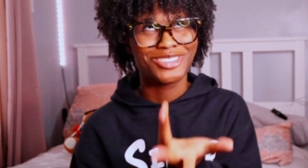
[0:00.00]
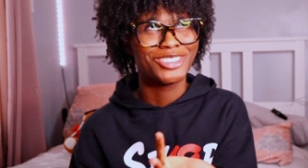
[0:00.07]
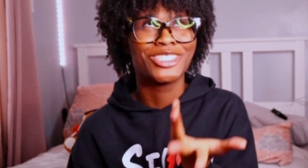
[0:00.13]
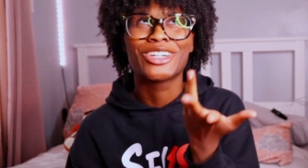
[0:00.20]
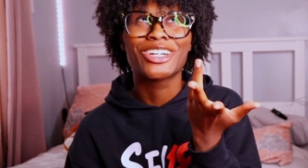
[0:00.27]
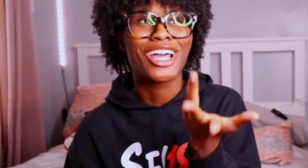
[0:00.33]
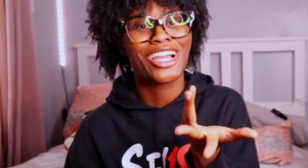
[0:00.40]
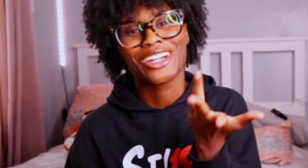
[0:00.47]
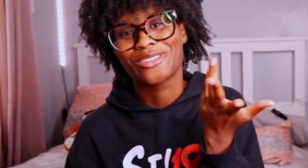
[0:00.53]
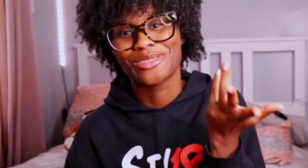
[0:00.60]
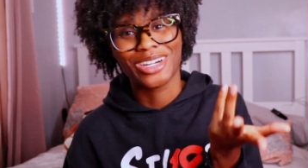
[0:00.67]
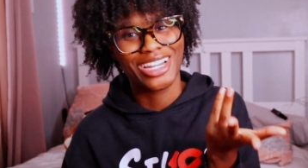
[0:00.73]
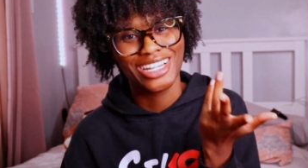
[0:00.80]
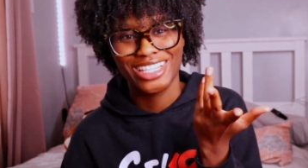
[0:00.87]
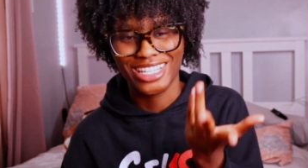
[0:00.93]
You're not gonna
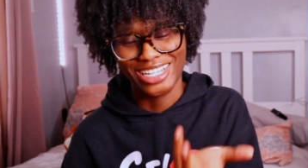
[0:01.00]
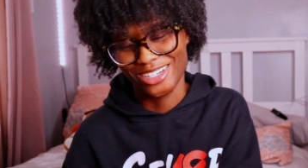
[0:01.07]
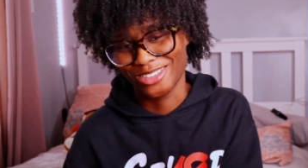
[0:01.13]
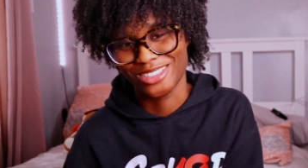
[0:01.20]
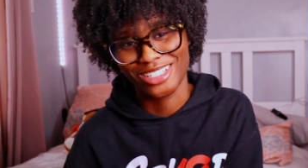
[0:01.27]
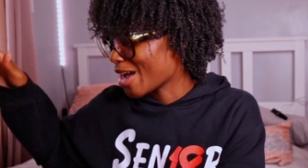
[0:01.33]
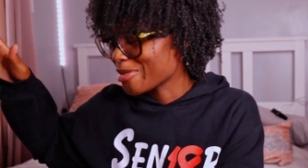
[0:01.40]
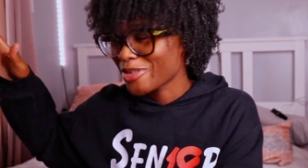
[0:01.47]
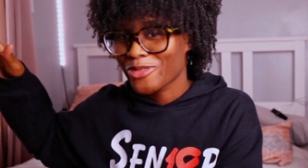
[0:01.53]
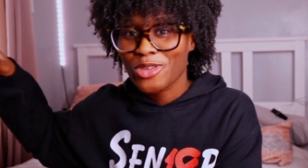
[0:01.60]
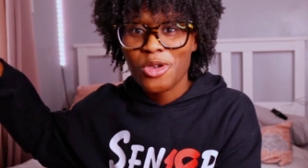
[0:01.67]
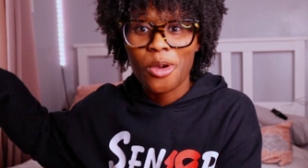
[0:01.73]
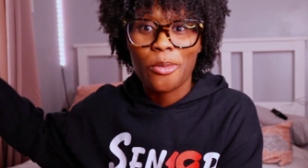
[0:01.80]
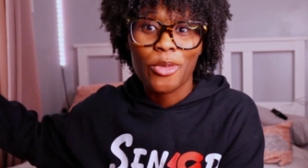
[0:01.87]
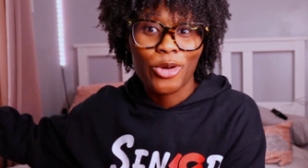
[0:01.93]
want anything else. I'm
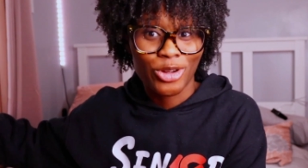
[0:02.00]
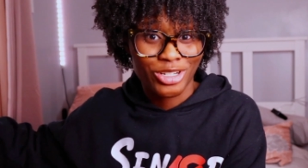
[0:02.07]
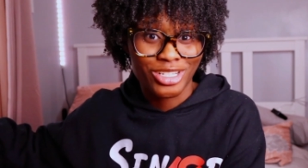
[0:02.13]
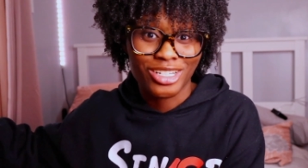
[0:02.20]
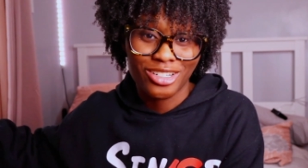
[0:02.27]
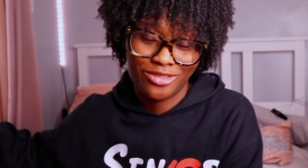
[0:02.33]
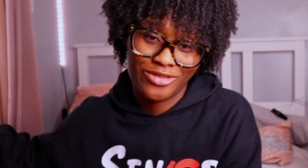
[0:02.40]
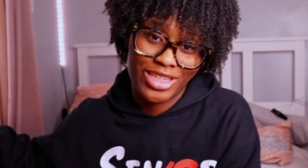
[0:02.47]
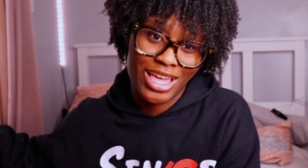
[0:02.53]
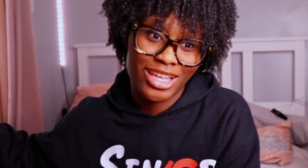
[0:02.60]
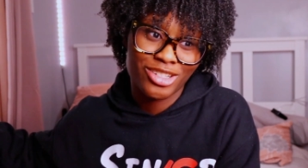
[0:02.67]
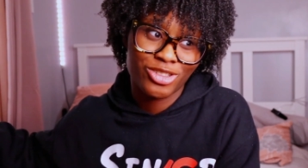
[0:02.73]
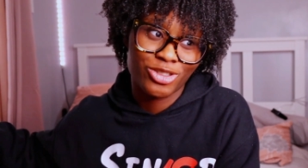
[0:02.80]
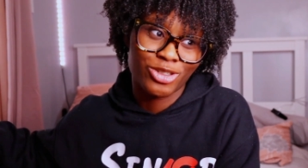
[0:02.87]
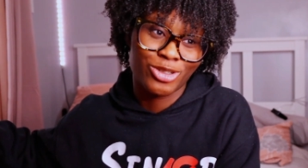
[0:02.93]
giving you a portion of
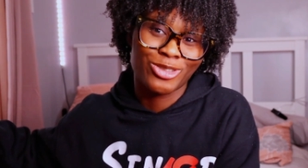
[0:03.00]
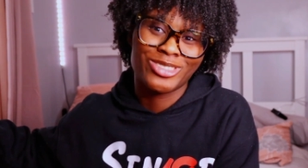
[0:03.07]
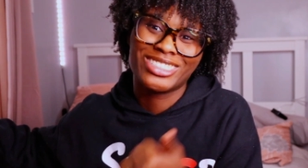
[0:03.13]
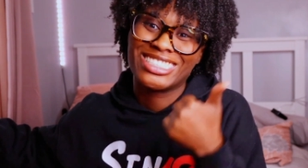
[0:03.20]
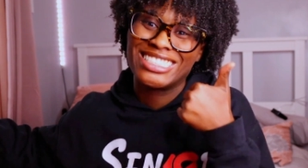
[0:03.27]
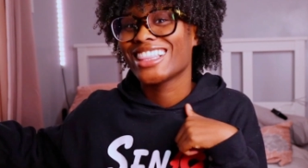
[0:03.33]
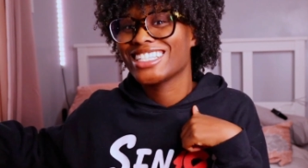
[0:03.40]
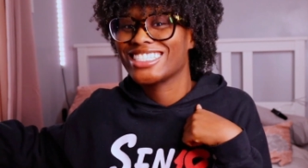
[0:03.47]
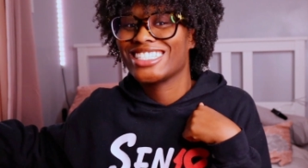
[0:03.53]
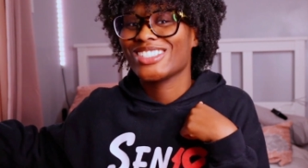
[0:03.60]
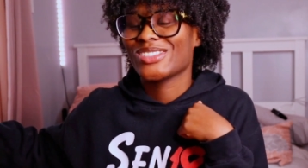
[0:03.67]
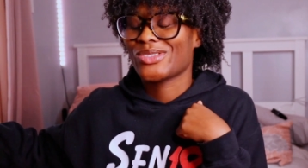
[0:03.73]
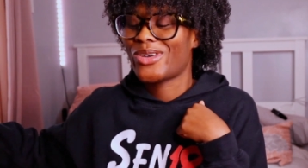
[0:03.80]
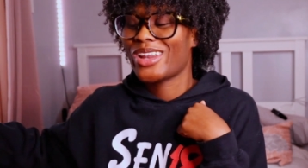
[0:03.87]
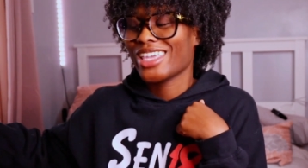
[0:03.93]
that, so let's get
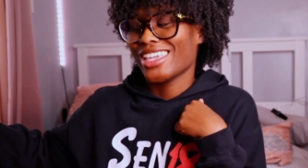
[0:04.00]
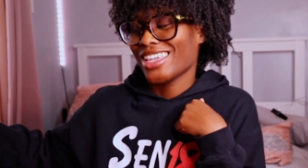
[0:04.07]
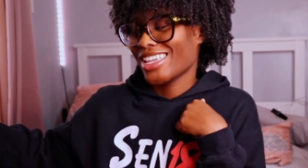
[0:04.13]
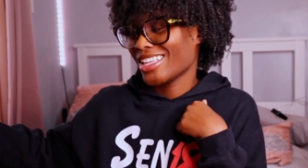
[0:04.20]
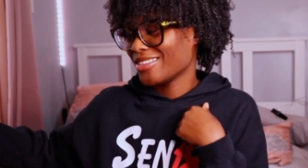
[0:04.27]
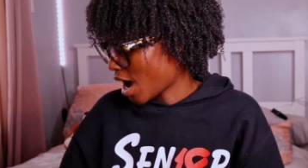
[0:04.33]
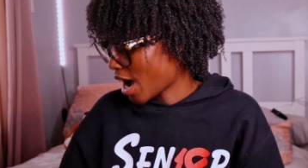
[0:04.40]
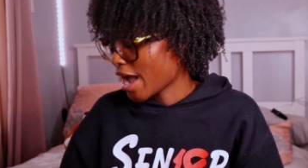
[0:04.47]
started.